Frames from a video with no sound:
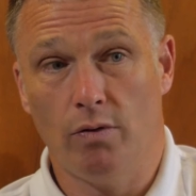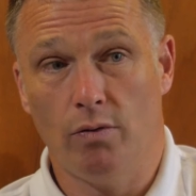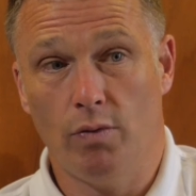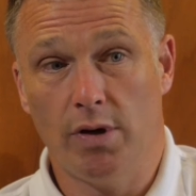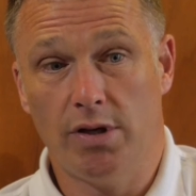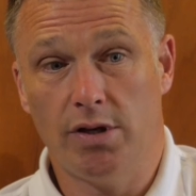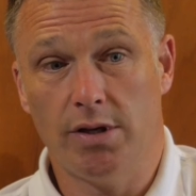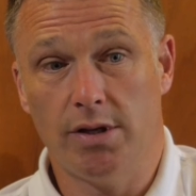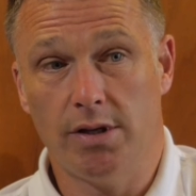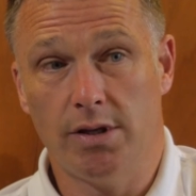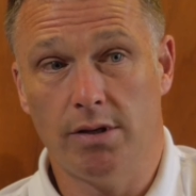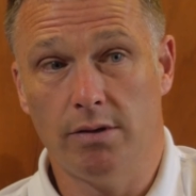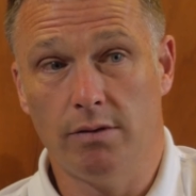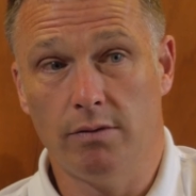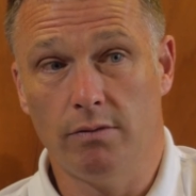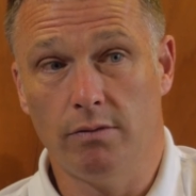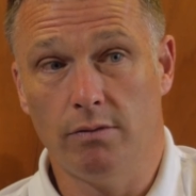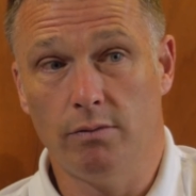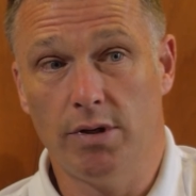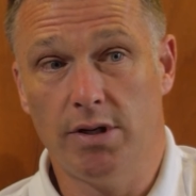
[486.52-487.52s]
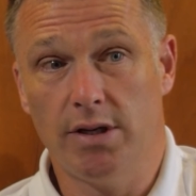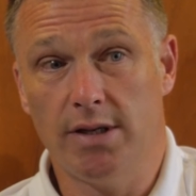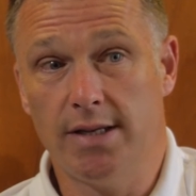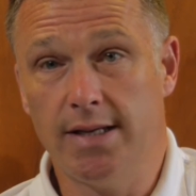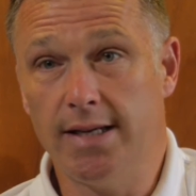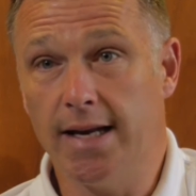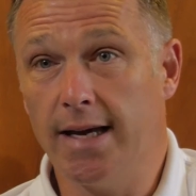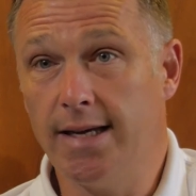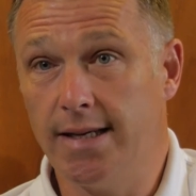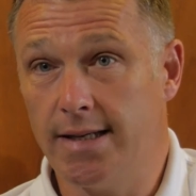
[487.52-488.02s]
which is
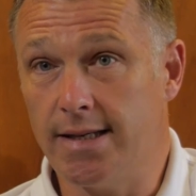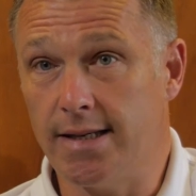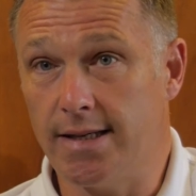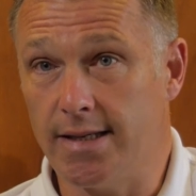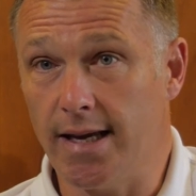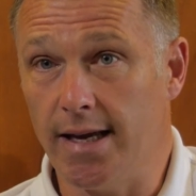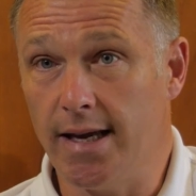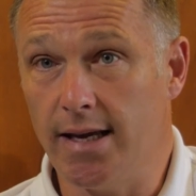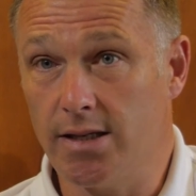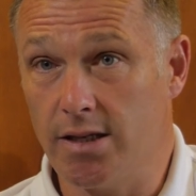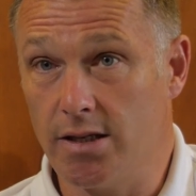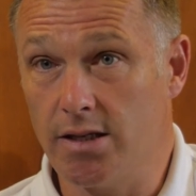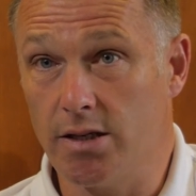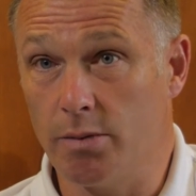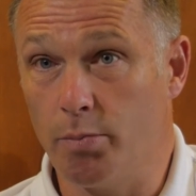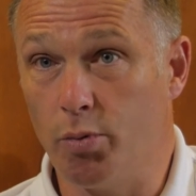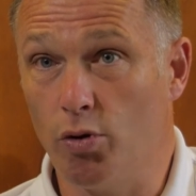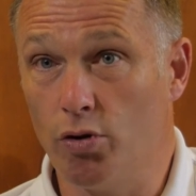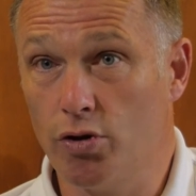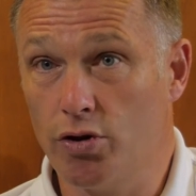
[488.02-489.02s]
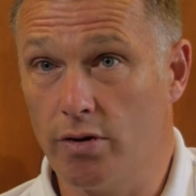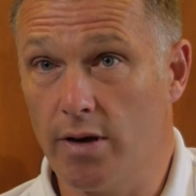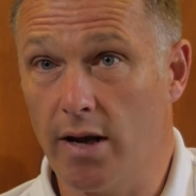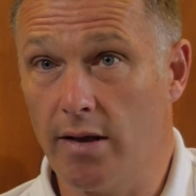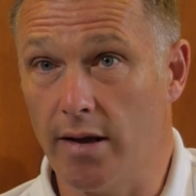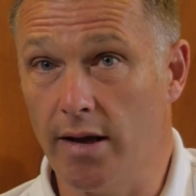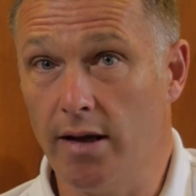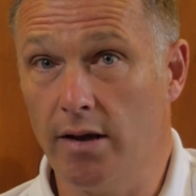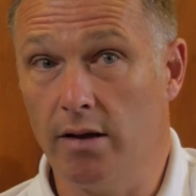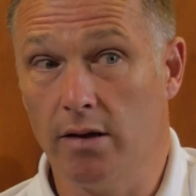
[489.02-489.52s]
nice to see as a supporter, I
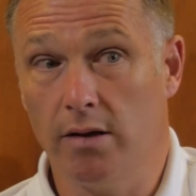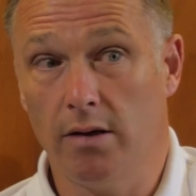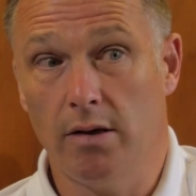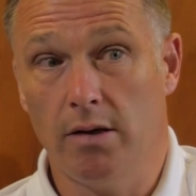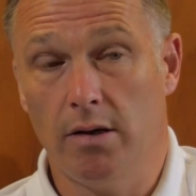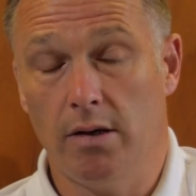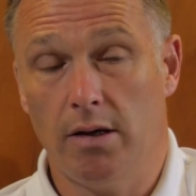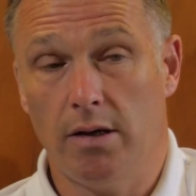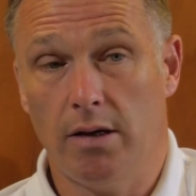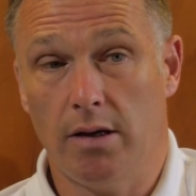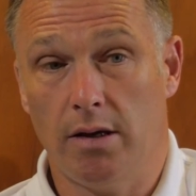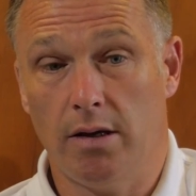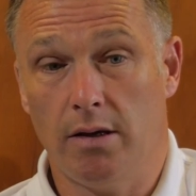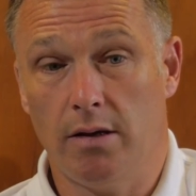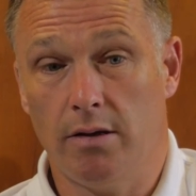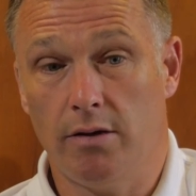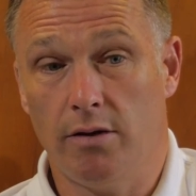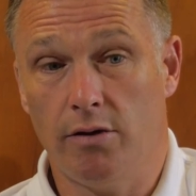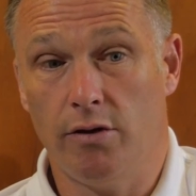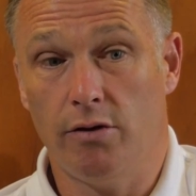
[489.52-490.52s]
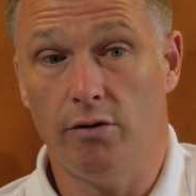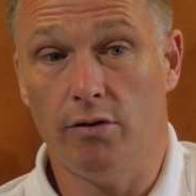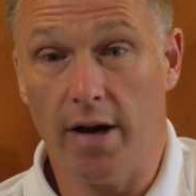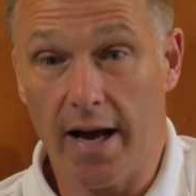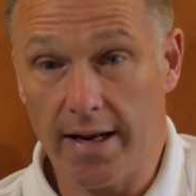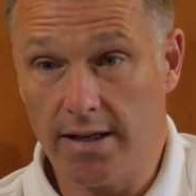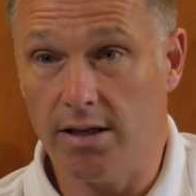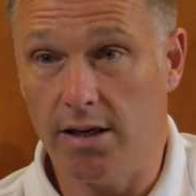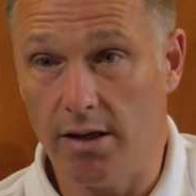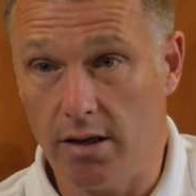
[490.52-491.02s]
think, that you're
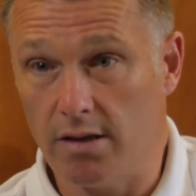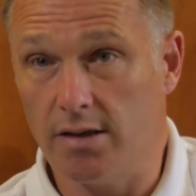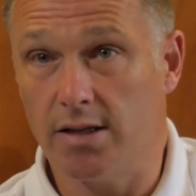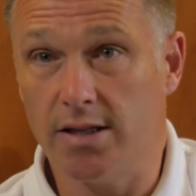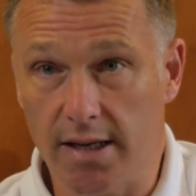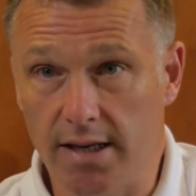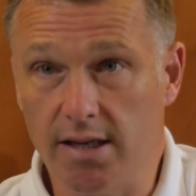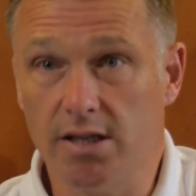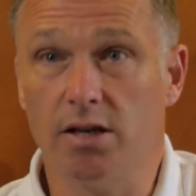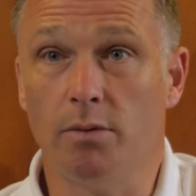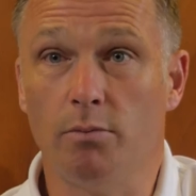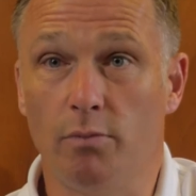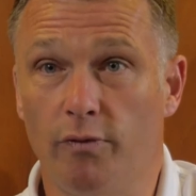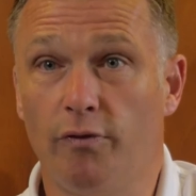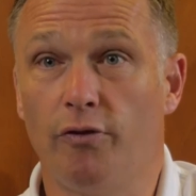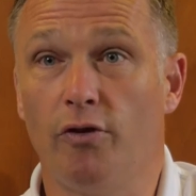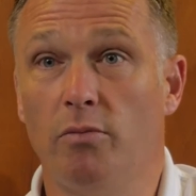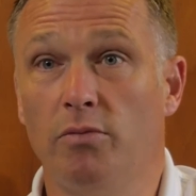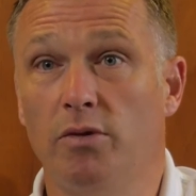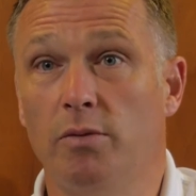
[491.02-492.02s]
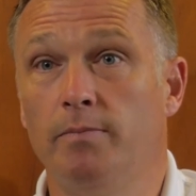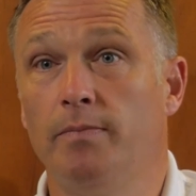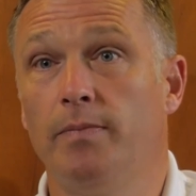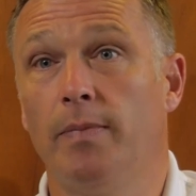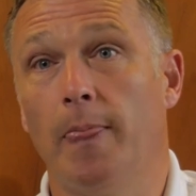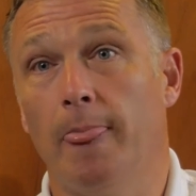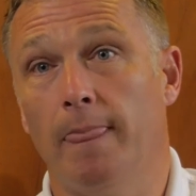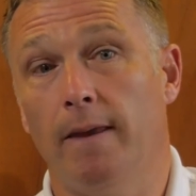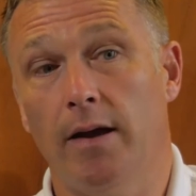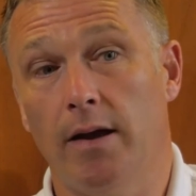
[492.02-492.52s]
actually going to see something from them.
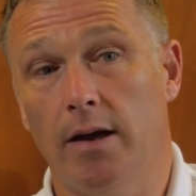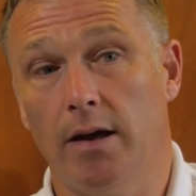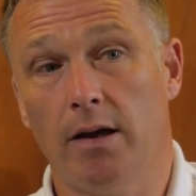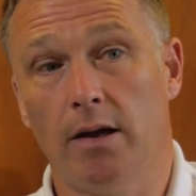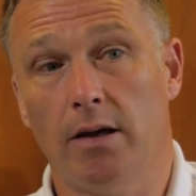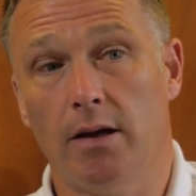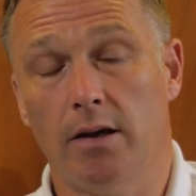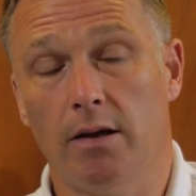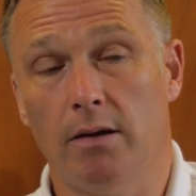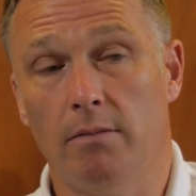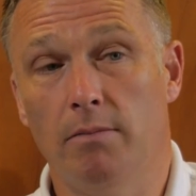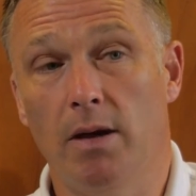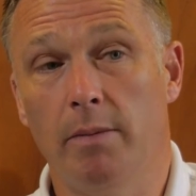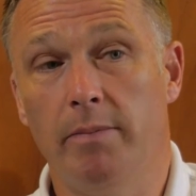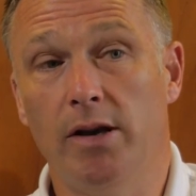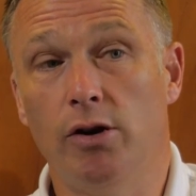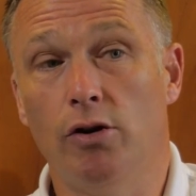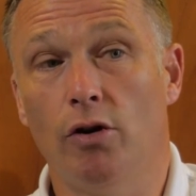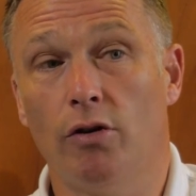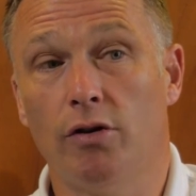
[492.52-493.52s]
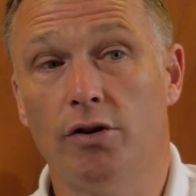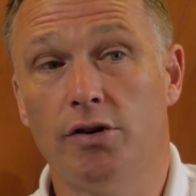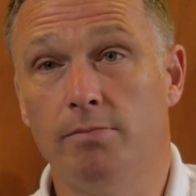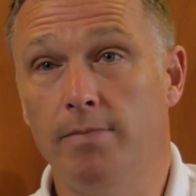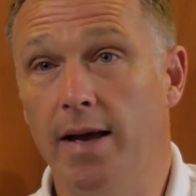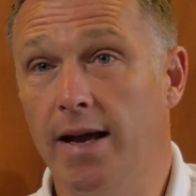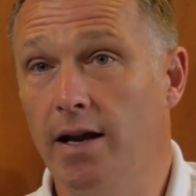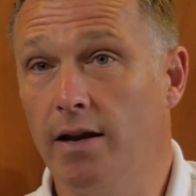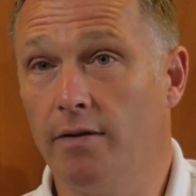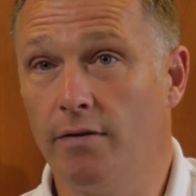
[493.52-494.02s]
Maybe not as
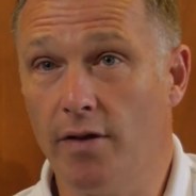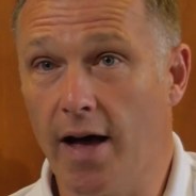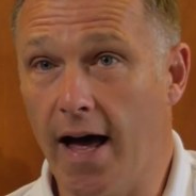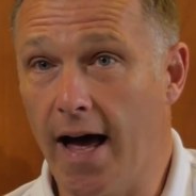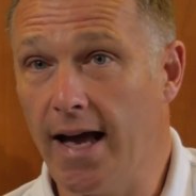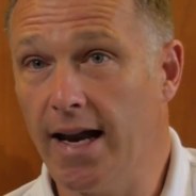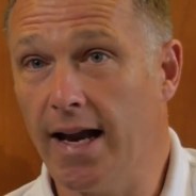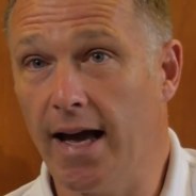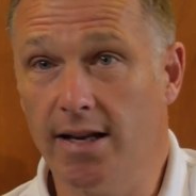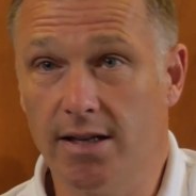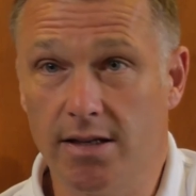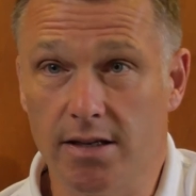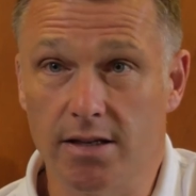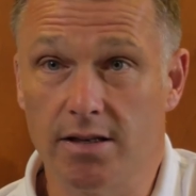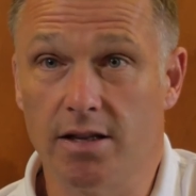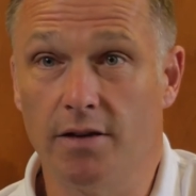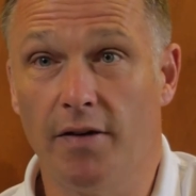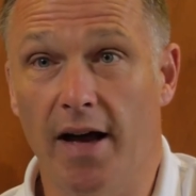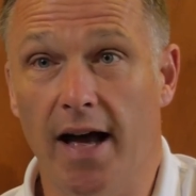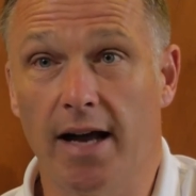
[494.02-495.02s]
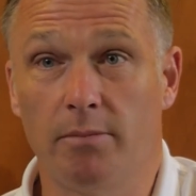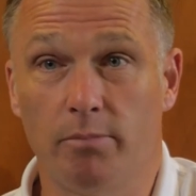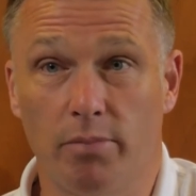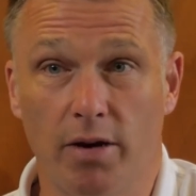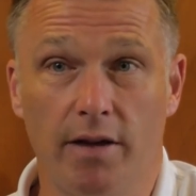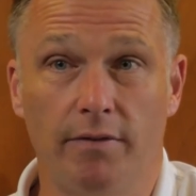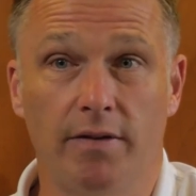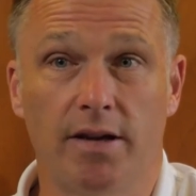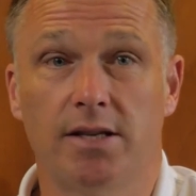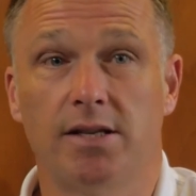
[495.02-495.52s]
many of the highlights as they've had
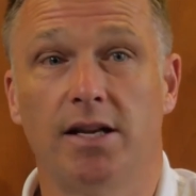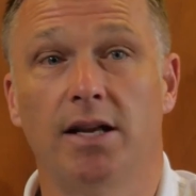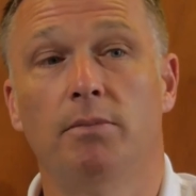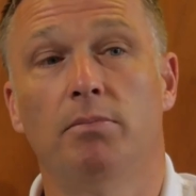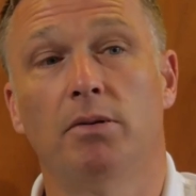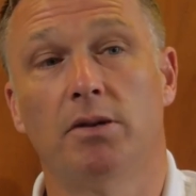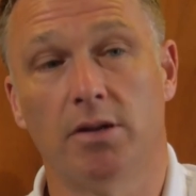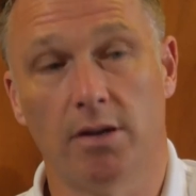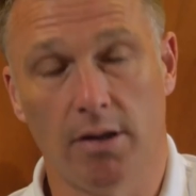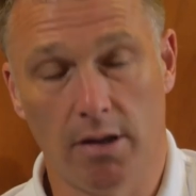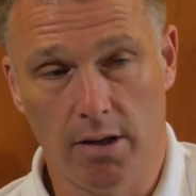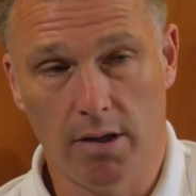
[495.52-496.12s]
previously, but